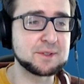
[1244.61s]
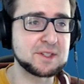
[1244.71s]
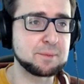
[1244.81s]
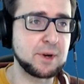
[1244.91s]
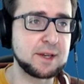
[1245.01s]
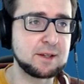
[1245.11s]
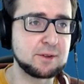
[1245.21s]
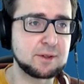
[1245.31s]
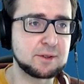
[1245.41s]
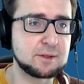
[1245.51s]
a sprite here.
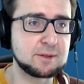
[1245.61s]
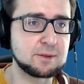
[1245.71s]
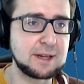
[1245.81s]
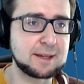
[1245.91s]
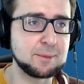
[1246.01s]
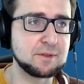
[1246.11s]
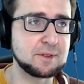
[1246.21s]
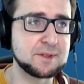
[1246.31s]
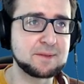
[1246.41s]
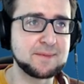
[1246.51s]
You can draw like a
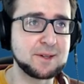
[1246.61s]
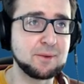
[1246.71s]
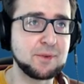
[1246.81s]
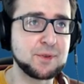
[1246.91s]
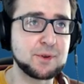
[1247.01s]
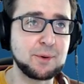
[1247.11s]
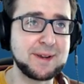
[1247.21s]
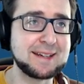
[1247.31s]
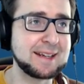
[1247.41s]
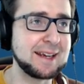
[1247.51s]
beautiful, you know, throw
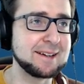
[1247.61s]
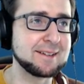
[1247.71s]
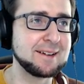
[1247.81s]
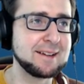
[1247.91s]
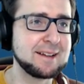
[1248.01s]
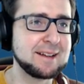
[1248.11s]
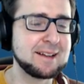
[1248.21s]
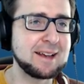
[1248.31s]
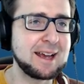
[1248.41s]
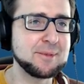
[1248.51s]
indicator.
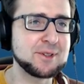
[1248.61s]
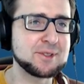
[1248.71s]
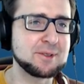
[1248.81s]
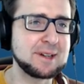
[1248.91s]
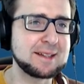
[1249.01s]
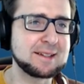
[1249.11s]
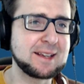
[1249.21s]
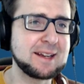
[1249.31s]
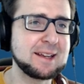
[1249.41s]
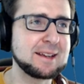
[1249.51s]
I'm not sure.
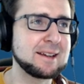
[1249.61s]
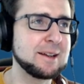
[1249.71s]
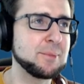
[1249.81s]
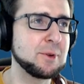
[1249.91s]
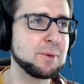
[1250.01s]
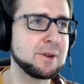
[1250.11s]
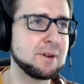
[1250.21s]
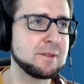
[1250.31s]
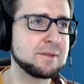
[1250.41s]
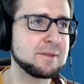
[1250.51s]
Can I can I pull one
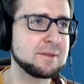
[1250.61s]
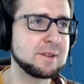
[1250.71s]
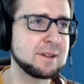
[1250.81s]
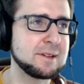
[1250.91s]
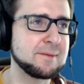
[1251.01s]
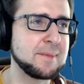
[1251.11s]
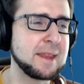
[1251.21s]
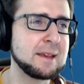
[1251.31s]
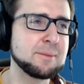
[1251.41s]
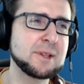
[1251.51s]
off?
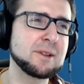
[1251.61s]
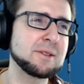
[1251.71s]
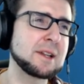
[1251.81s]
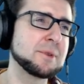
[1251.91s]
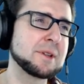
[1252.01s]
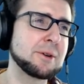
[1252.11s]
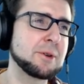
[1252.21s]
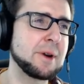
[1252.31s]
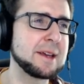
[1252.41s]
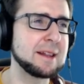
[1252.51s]
But you know, that would
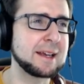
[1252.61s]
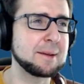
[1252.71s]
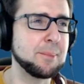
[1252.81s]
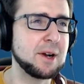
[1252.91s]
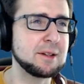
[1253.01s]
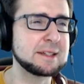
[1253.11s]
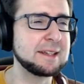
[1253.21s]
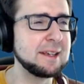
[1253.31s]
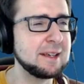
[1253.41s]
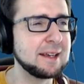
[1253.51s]
require like a pal
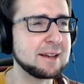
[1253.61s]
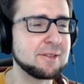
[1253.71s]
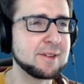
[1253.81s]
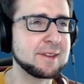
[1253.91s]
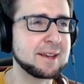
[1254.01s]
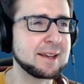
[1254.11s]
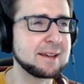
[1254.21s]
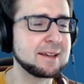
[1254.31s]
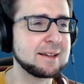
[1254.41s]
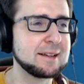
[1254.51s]
t and everything.
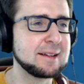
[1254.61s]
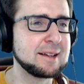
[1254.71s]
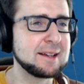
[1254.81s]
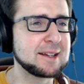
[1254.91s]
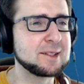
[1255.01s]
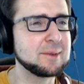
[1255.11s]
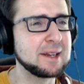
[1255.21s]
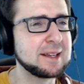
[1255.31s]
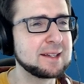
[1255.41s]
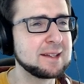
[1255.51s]
Like
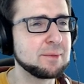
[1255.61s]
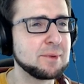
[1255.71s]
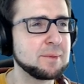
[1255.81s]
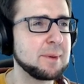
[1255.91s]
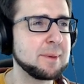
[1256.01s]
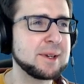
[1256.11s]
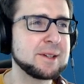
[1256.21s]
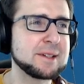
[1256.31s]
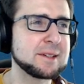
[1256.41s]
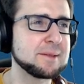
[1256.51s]
something like this would be maybe
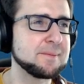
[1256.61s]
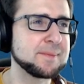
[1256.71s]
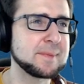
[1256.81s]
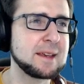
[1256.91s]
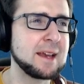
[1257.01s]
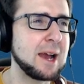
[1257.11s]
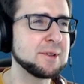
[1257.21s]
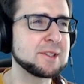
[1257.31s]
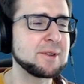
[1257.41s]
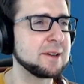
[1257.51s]
good. I
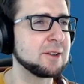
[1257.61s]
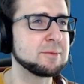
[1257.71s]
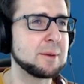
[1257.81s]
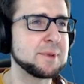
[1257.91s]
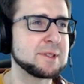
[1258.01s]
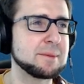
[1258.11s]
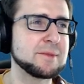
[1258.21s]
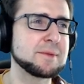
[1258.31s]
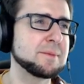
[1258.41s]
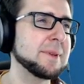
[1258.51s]
was trying to come up with some,
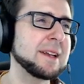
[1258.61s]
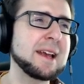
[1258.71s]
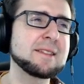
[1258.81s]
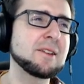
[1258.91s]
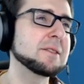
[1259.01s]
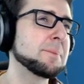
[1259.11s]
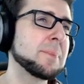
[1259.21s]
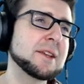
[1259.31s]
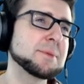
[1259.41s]
but I thought the plus